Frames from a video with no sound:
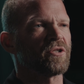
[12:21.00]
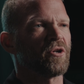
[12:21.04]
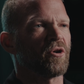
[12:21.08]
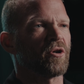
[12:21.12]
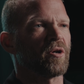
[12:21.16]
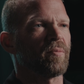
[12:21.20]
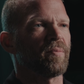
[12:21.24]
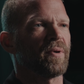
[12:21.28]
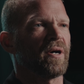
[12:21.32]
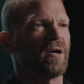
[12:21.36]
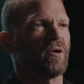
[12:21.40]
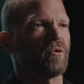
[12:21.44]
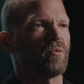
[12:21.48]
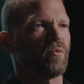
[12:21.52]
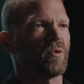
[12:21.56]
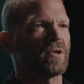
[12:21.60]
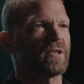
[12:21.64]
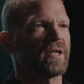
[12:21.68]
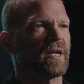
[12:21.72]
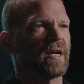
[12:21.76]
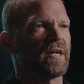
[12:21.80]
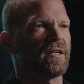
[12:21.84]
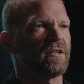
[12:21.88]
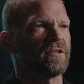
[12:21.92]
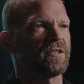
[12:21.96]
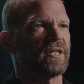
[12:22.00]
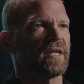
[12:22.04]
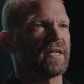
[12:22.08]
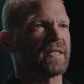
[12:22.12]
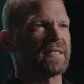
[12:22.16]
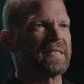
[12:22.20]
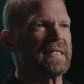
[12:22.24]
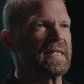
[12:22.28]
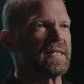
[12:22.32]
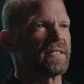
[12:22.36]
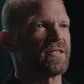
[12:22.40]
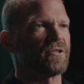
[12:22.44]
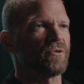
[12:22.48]
talk about what kind of
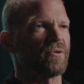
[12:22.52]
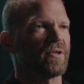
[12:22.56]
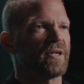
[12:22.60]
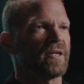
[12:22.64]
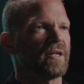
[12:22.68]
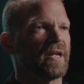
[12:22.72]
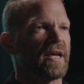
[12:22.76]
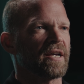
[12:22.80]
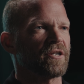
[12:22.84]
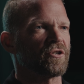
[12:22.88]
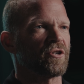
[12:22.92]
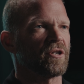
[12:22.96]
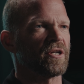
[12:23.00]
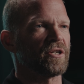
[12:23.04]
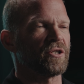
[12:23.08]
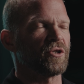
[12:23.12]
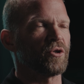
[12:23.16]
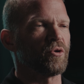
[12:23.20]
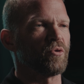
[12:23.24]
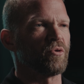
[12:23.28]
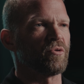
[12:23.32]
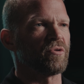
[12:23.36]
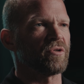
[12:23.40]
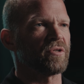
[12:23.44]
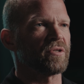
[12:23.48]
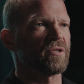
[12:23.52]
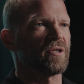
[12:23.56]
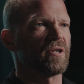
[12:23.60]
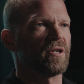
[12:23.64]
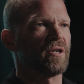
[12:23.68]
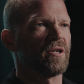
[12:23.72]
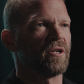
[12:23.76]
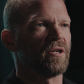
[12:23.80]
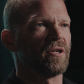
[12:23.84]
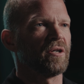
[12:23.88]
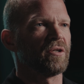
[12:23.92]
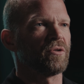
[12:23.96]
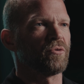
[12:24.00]
techniques you can actually use
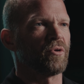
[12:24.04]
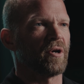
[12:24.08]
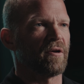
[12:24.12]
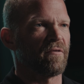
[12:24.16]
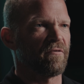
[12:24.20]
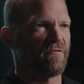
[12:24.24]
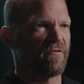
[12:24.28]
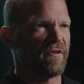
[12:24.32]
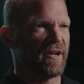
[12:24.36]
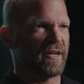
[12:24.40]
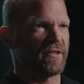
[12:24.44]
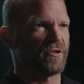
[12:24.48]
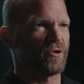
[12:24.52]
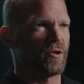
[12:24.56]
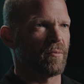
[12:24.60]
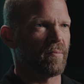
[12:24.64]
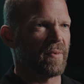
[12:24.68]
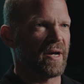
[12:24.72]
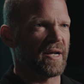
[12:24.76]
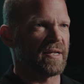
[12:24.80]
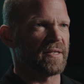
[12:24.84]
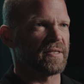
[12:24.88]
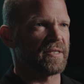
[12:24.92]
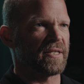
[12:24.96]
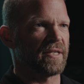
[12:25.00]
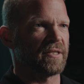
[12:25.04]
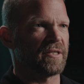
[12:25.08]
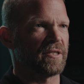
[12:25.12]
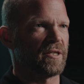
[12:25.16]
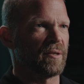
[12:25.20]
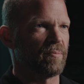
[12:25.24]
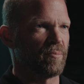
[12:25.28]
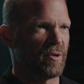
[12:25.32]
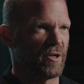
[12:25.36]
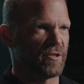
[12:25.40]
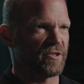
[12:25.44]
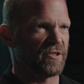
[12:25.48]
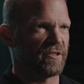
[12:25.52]
to affect your mindset in a
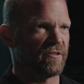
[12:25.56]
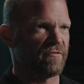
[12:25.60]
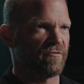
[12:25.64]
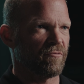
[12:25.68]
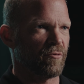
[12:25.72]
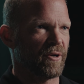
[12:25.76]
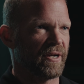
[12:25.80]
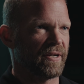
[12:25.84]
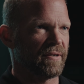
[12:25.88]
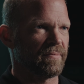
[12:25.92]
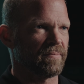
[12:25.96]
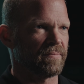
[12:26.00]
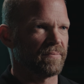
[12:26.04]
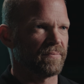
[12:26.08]
positive way.